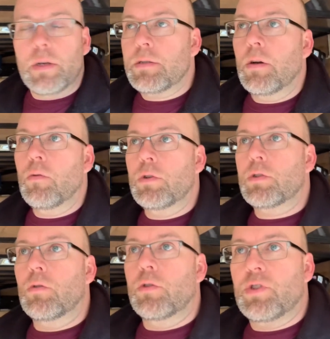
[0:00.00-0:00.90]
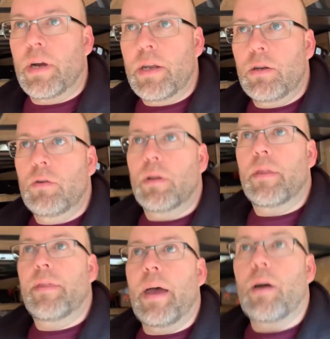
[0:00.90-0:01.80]
So we're just going to try to do
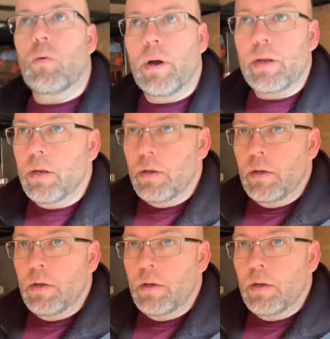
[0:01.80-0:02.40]
it that way.